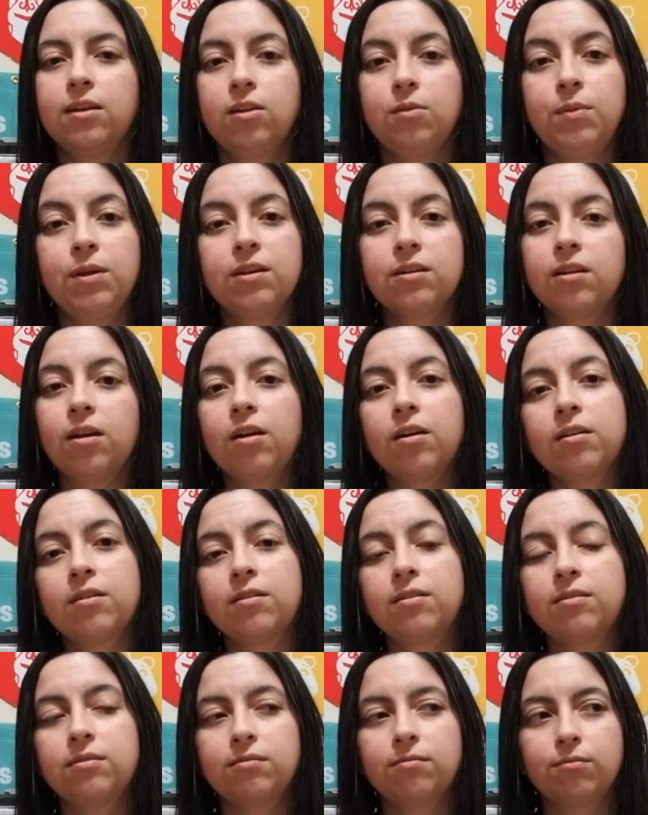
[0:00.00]
You meet
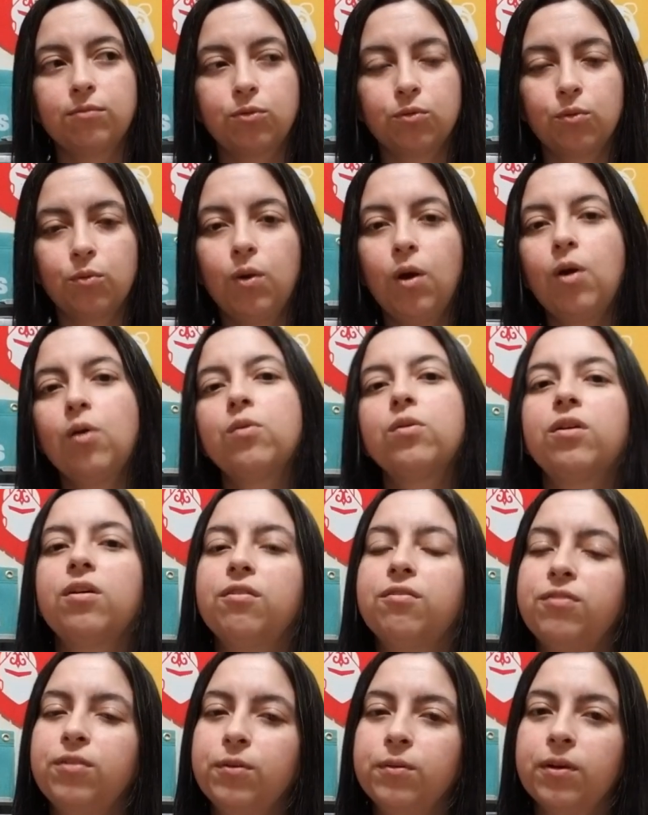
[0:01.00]
along the road
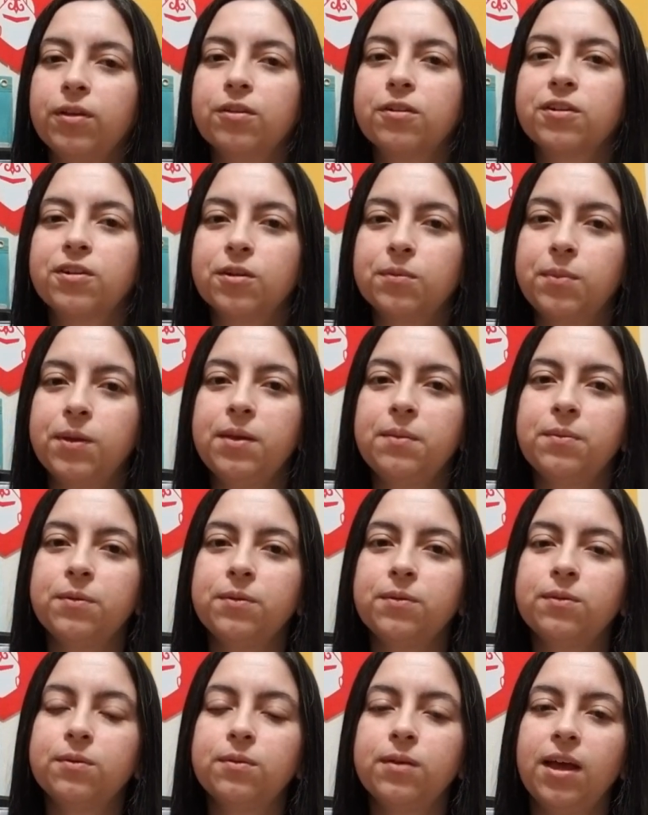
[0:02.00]
a few other good
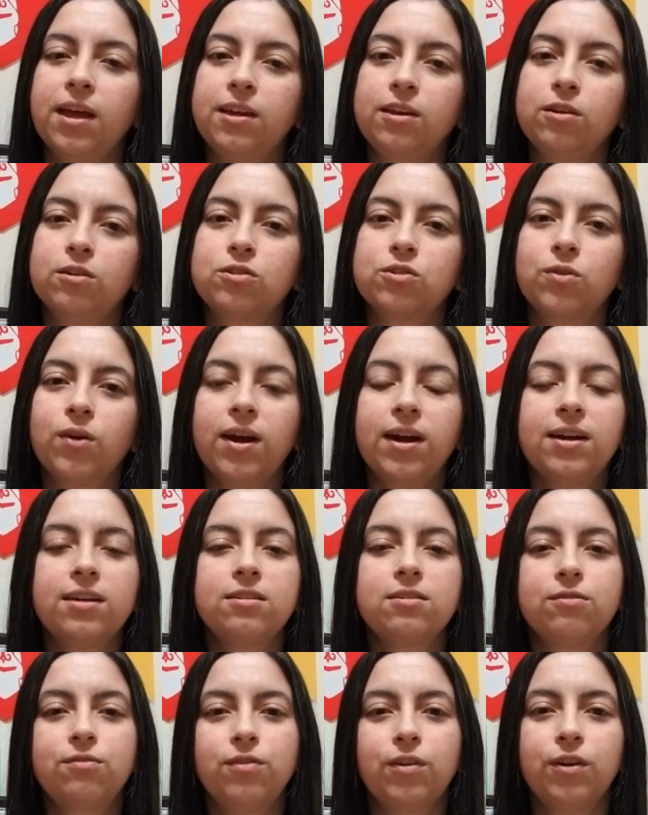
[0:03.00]
people, and you're
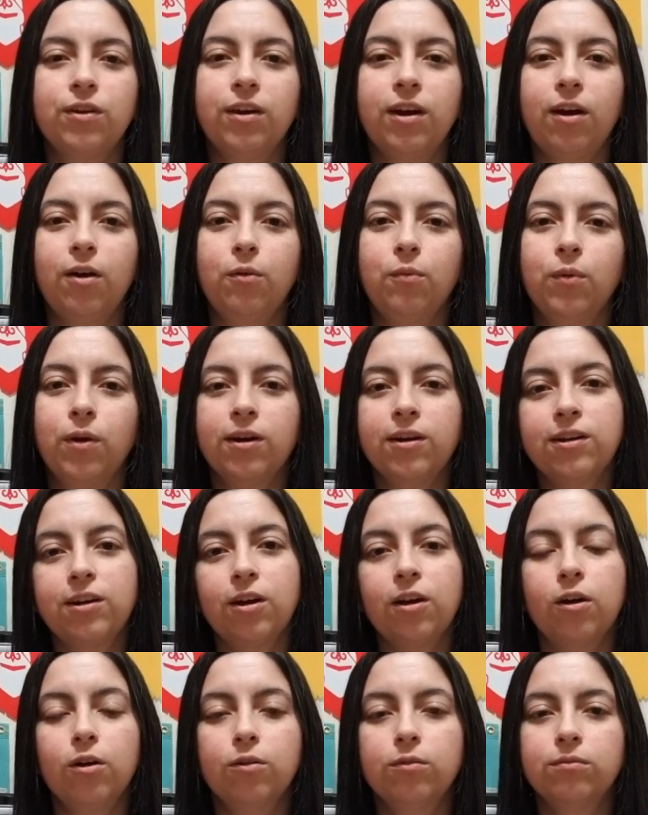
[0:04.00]
trying to figure out where to
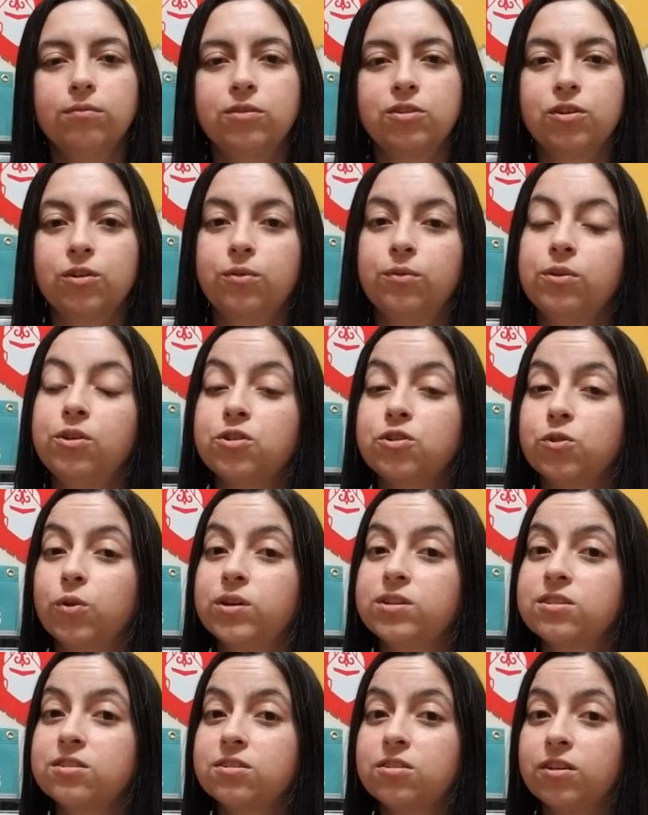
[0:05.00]
go. So your
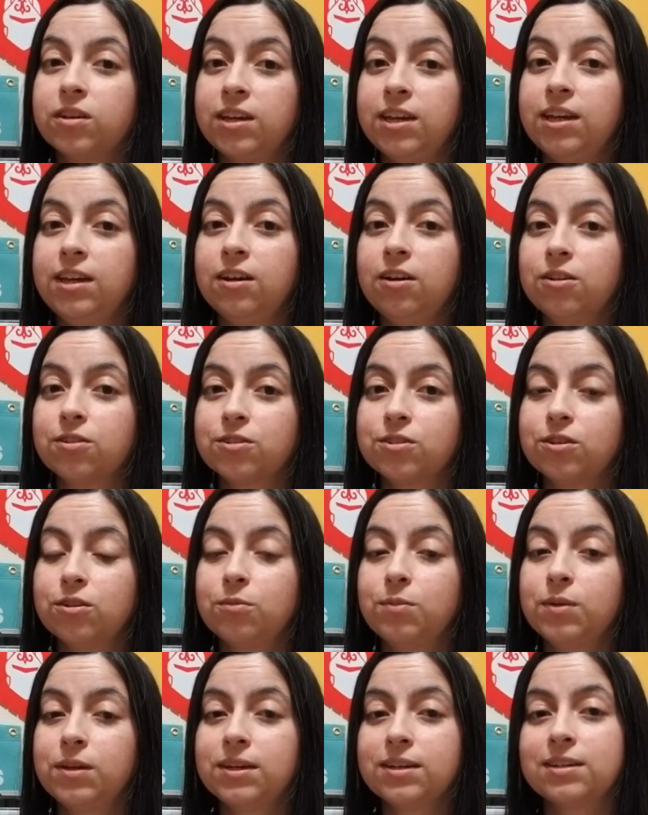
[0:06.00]
choices are key
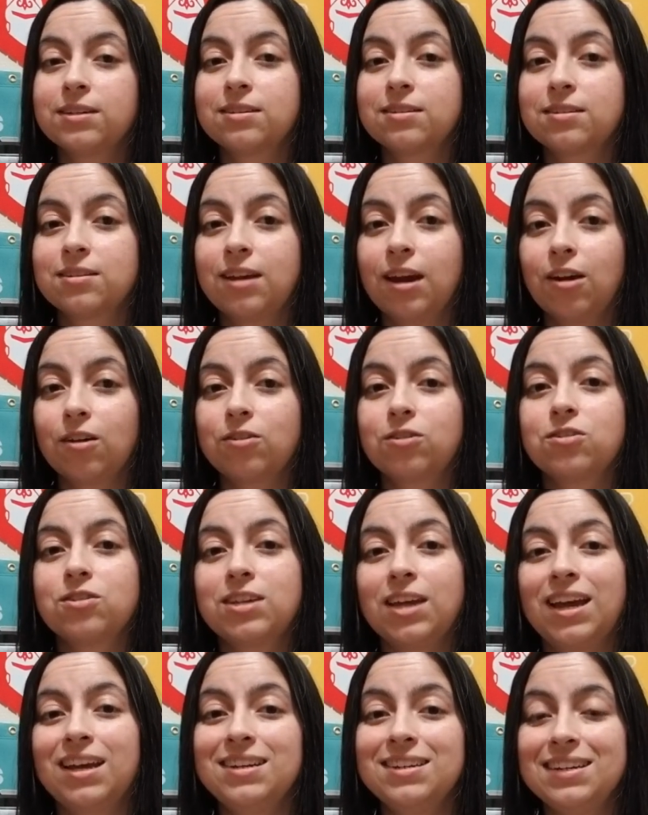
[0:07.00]
also because characters
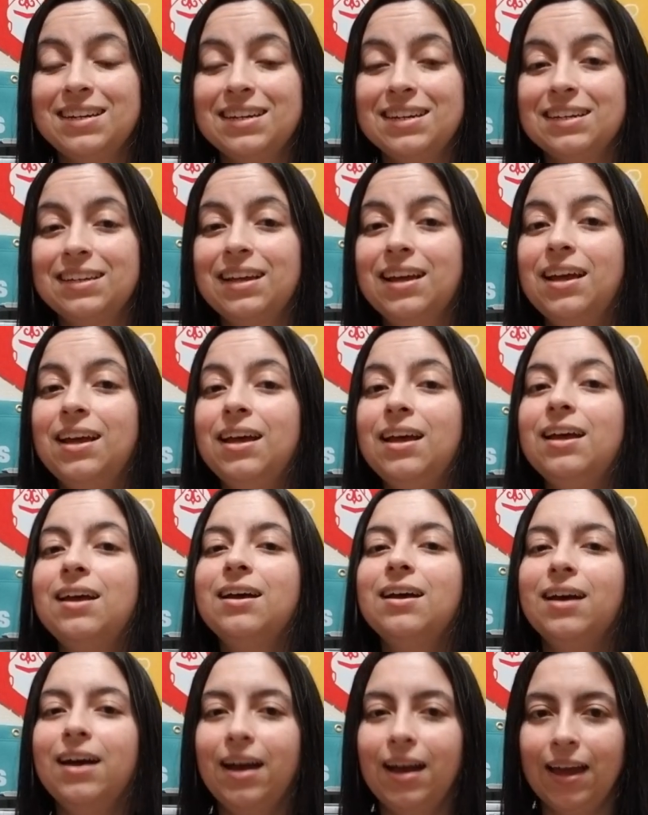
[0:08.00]
can die.
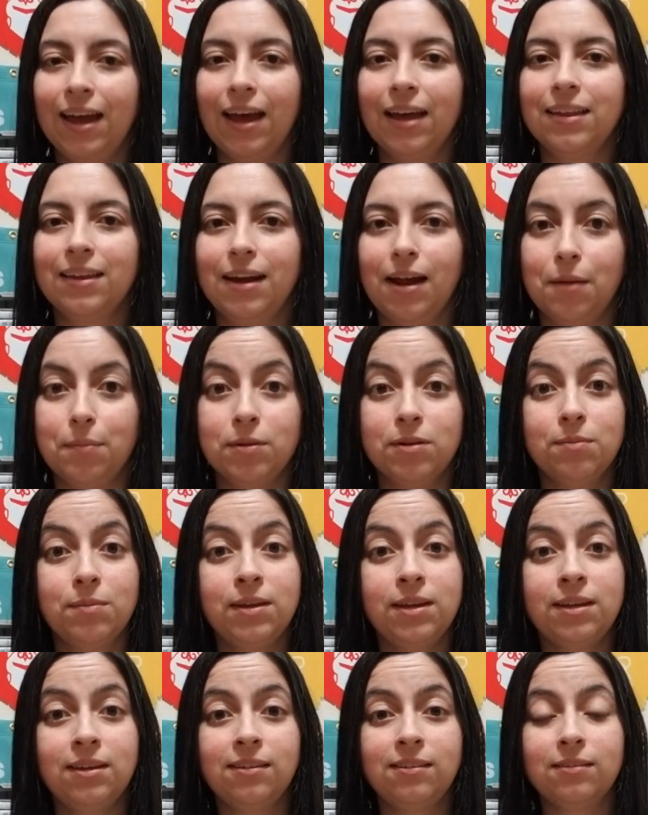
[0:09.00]
I had it happen to
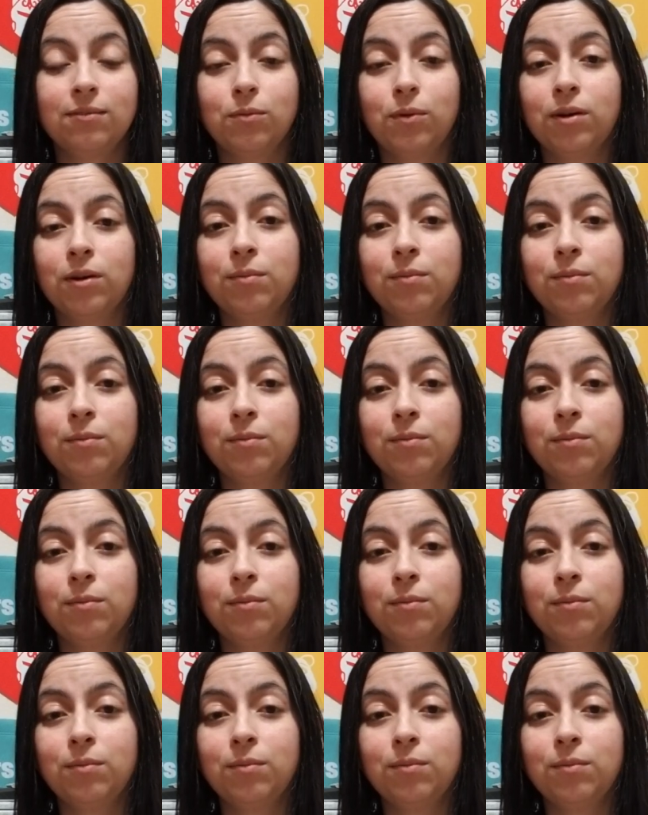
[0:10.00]
me.